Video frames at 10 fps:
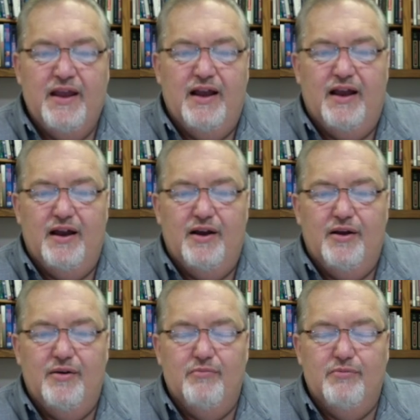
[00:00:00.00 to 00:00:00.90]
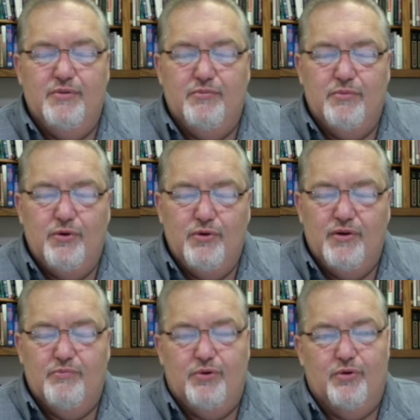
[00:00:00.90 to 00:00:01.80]
But more
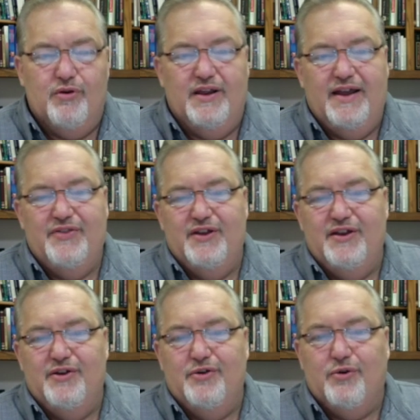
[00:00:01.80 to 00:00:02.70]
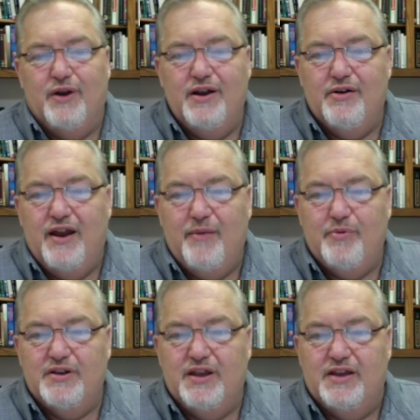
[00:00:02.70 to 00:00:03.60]
importantly, I think a greater
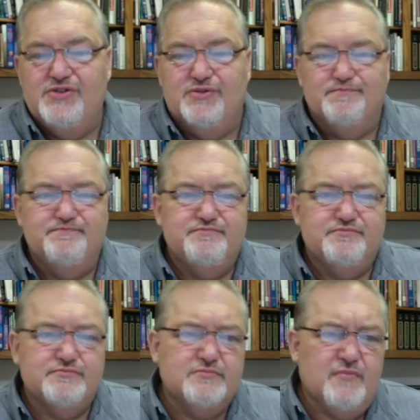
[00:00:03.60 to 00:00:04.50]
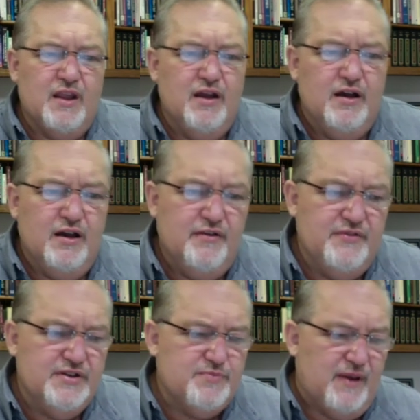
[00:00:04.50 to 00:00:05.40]
application of
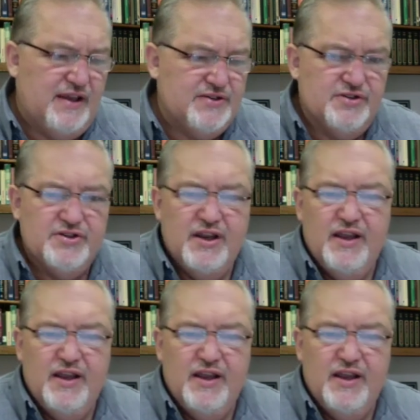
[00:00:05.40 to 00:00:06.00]
this passage,